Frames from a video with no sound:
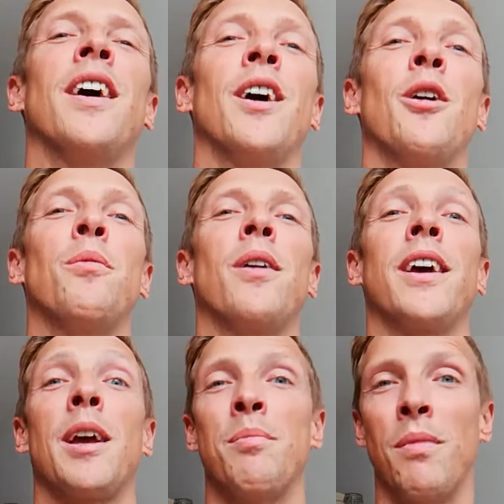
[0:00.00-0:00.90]
I hope I
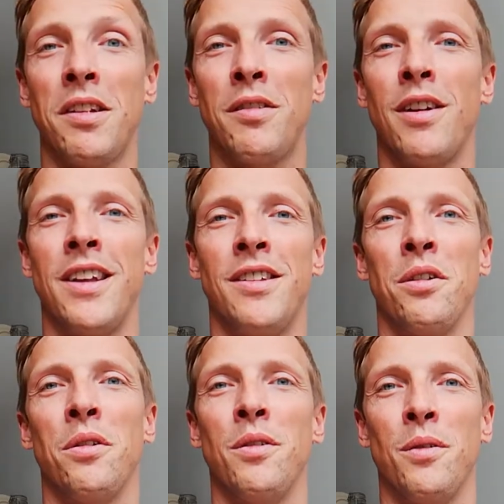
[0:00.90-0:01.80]
can motivate
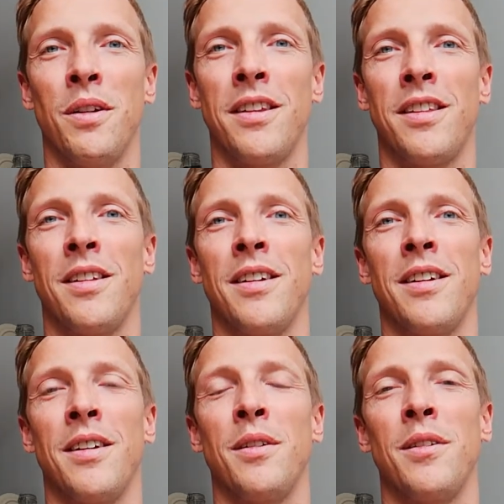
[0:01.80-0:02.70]
you with
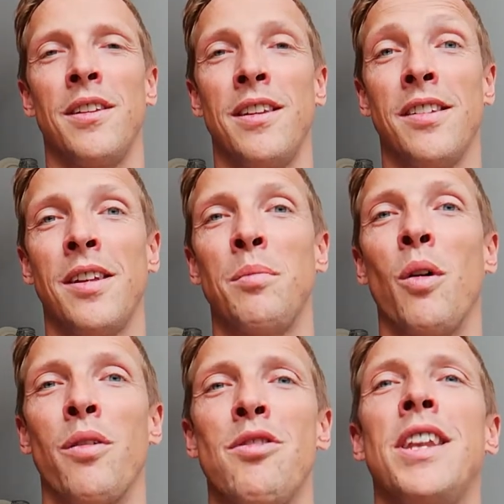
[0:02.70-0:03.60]
this and
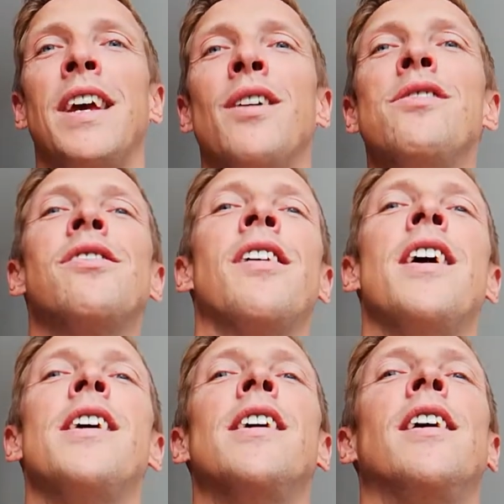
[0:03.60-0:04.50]
more videos.
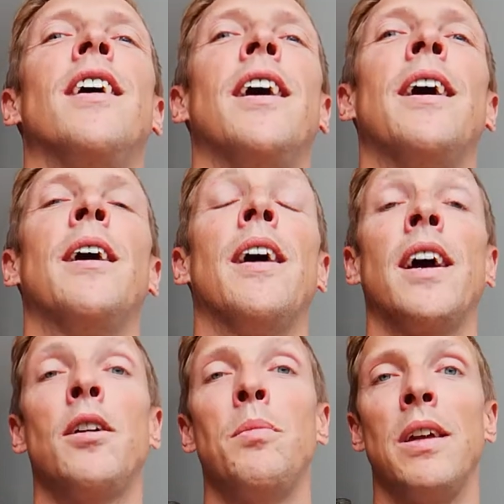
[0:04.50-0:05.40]
I
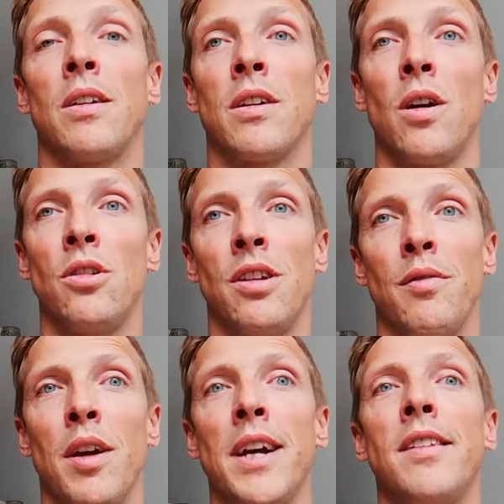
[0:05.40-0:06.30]
could be your coach, in
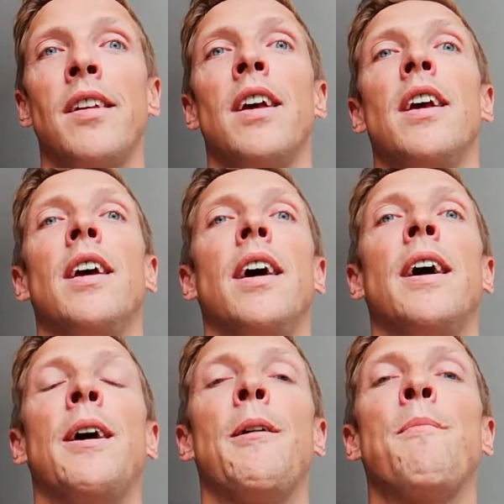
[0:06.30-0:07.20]
fact.
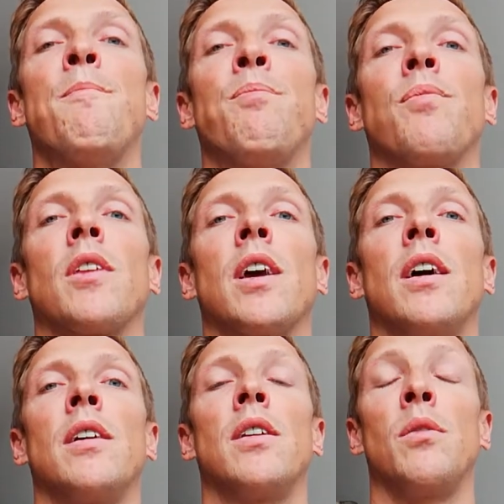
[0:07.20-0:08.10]
Um,
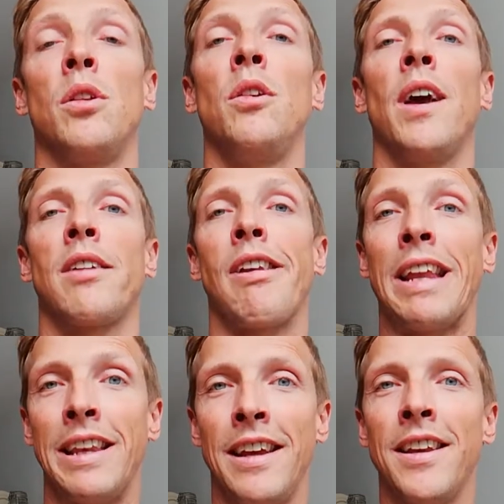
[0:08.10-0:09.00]
do you
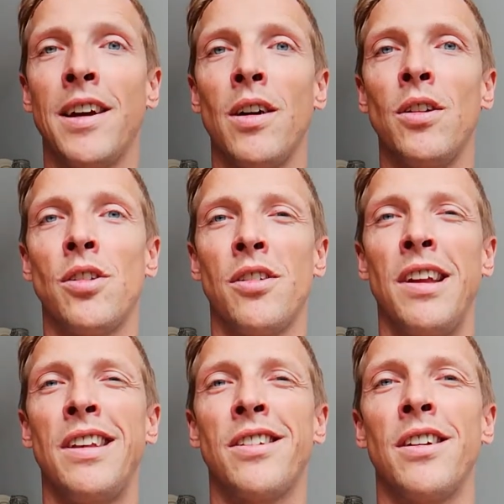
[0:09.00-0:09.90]
actually need a coach or
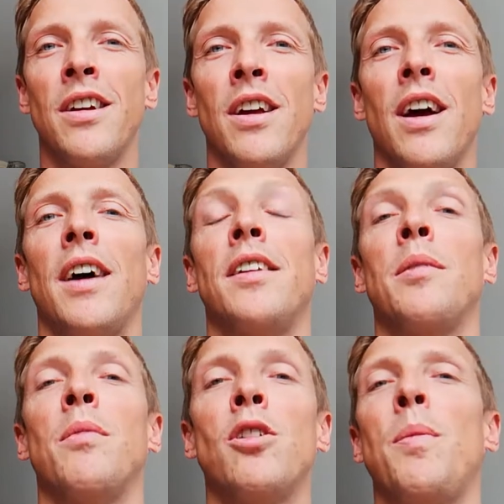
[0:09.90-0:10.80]
teacher? I think
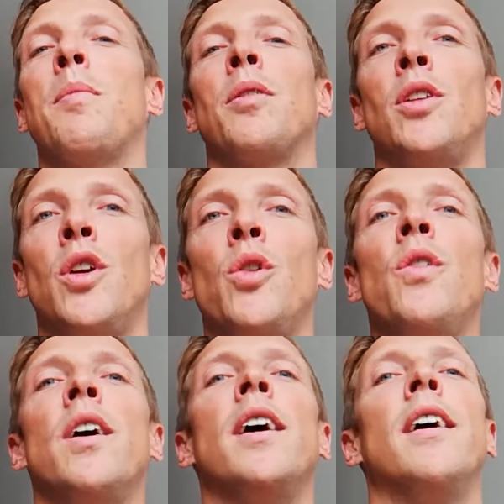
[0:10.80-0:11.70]
most people do.